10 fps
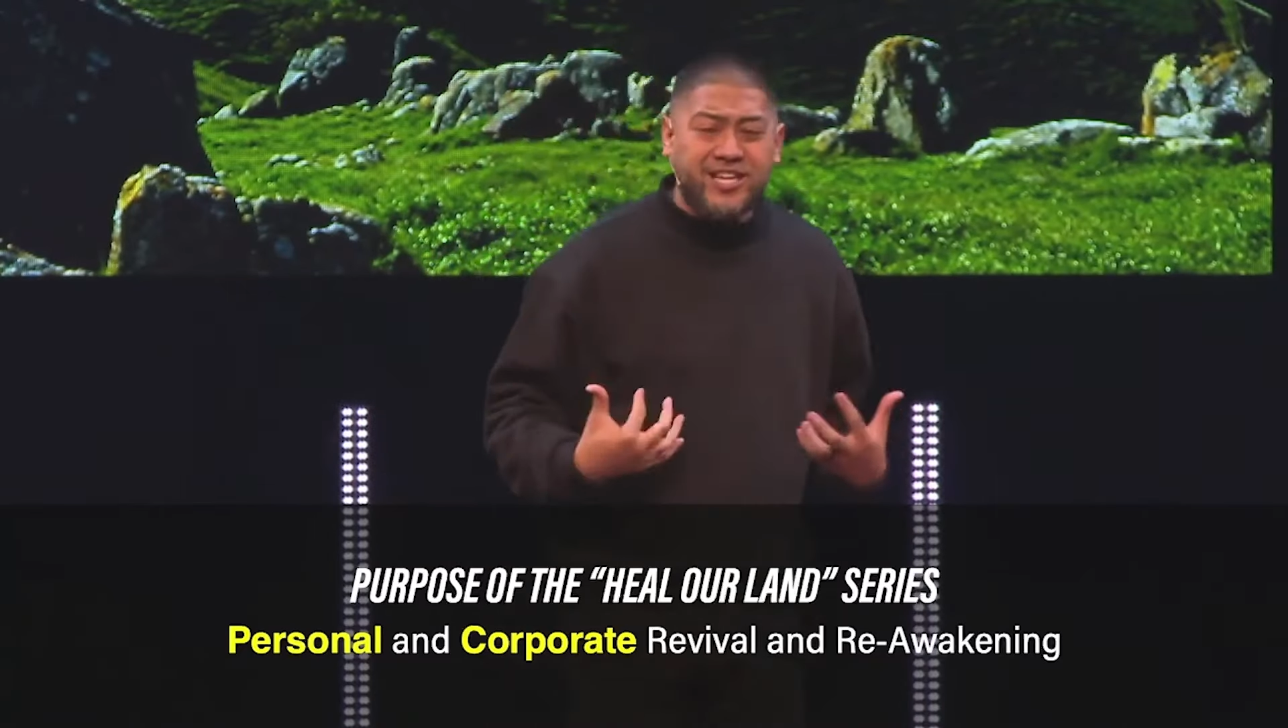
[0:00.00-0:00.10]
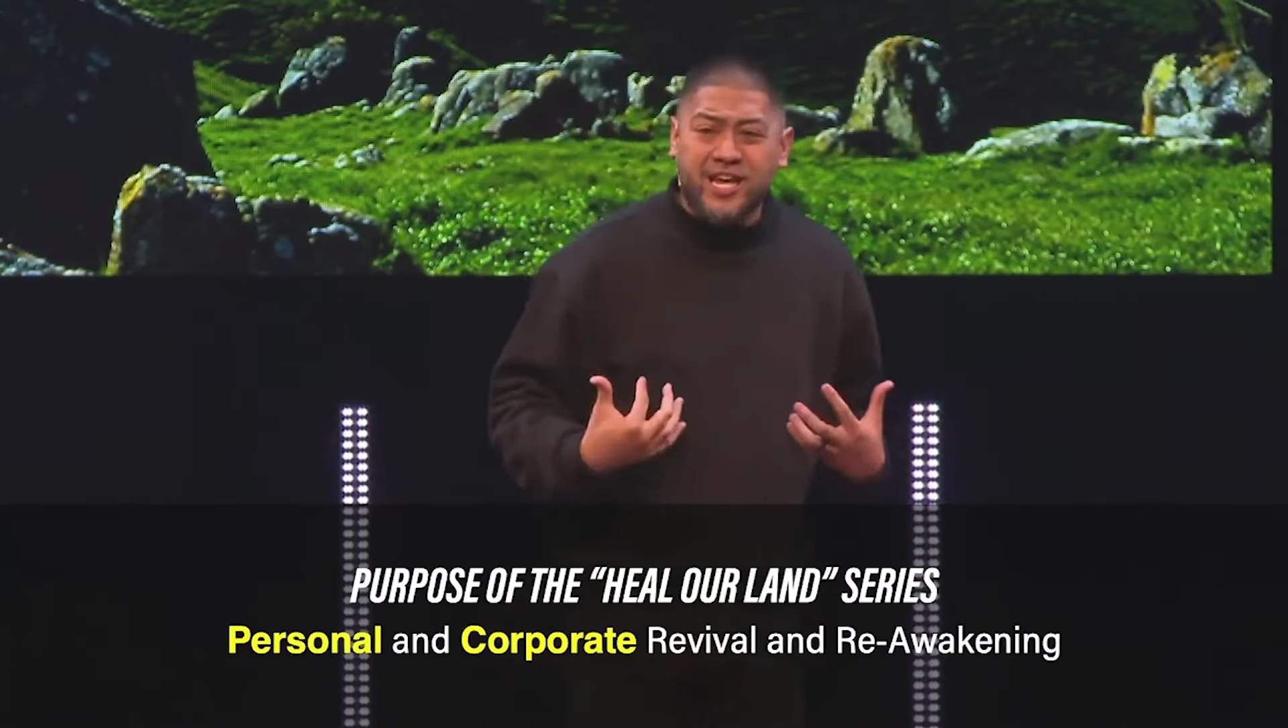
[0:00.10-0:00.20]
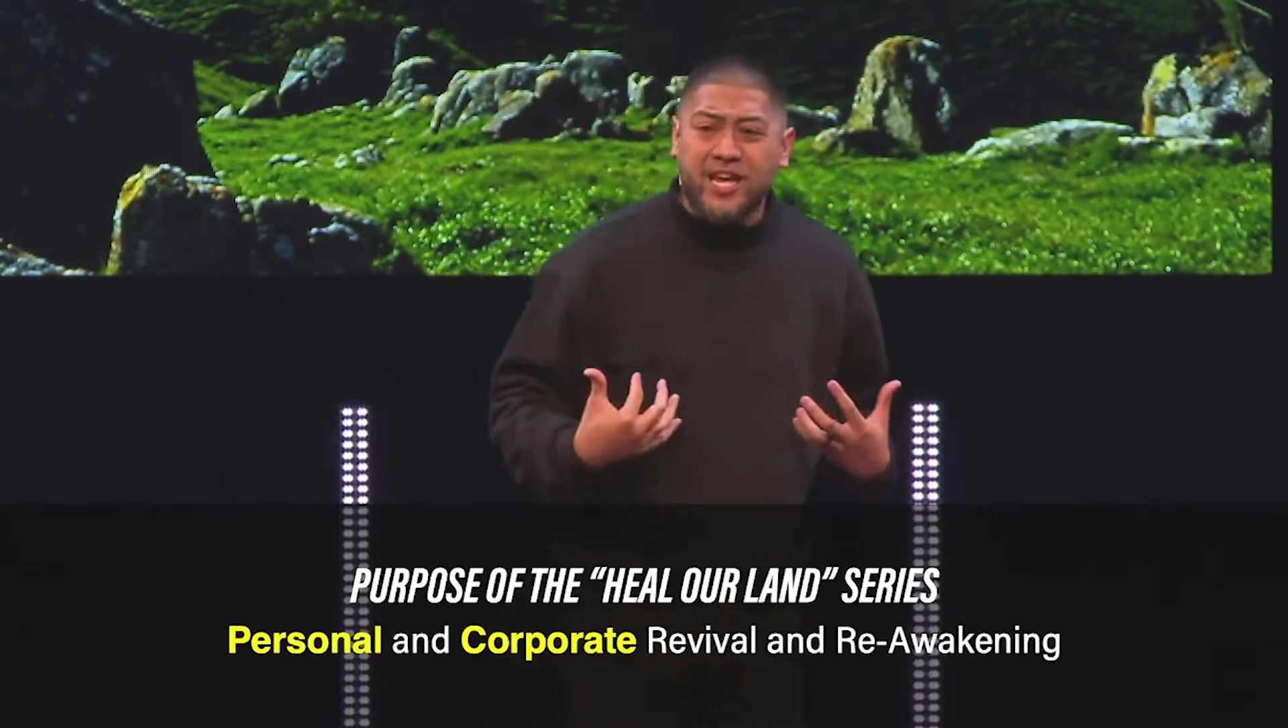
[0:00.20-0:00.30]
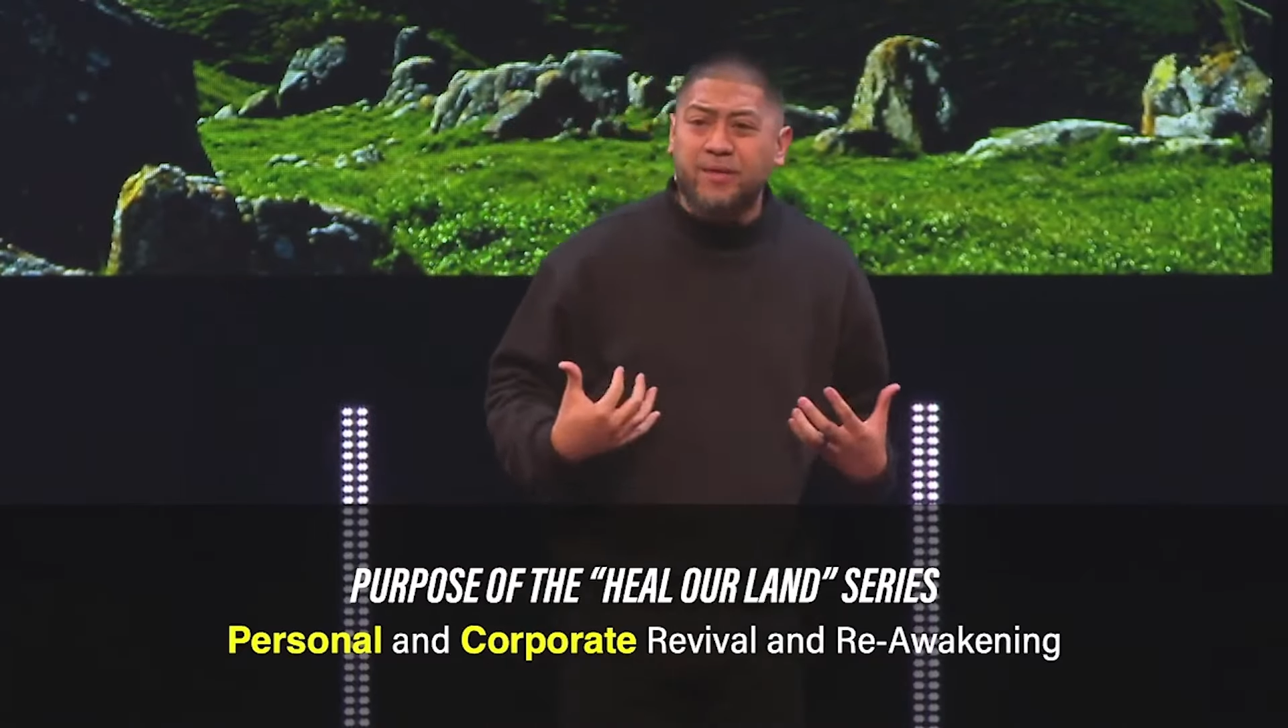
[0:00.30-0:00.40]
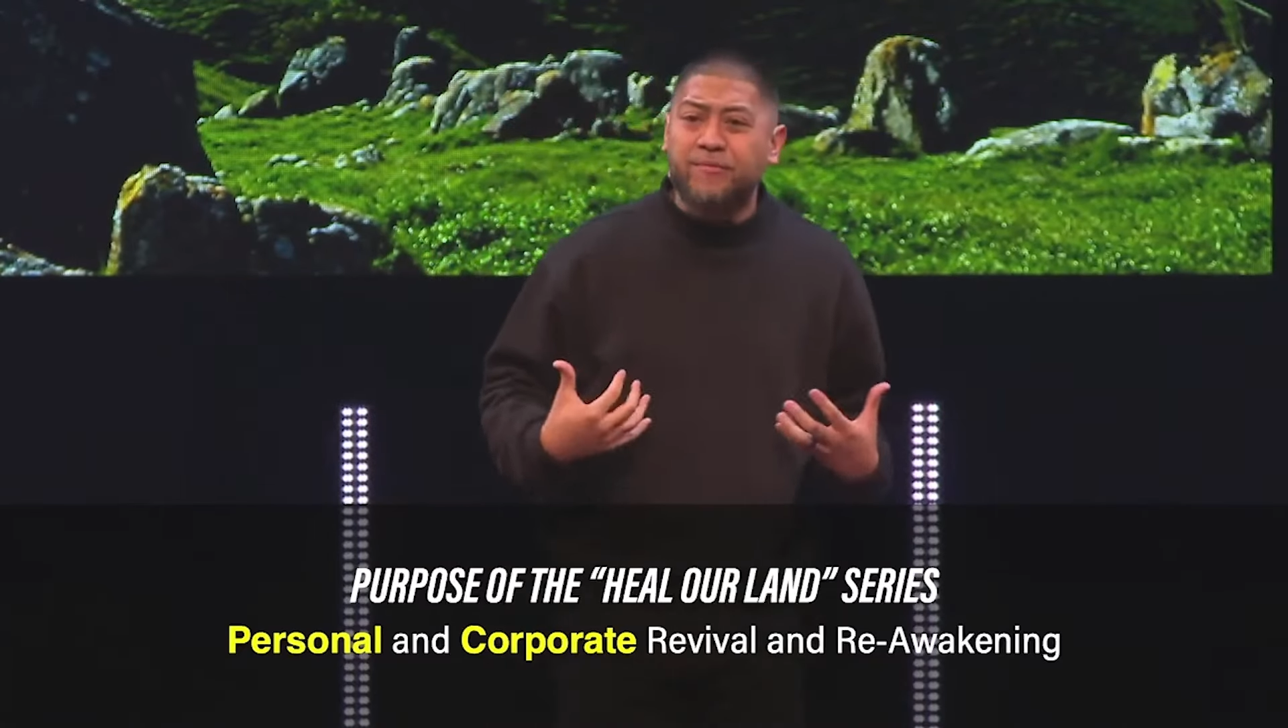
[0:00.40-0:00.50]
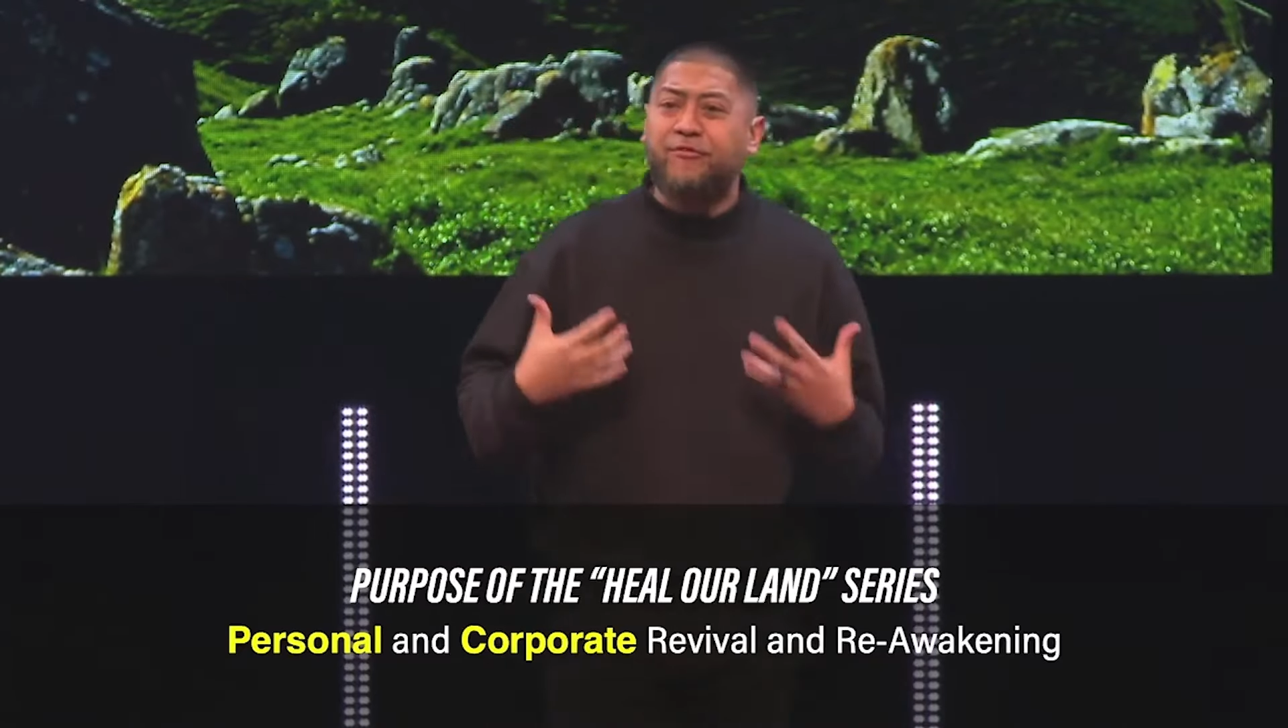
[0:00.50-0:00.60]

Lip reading: team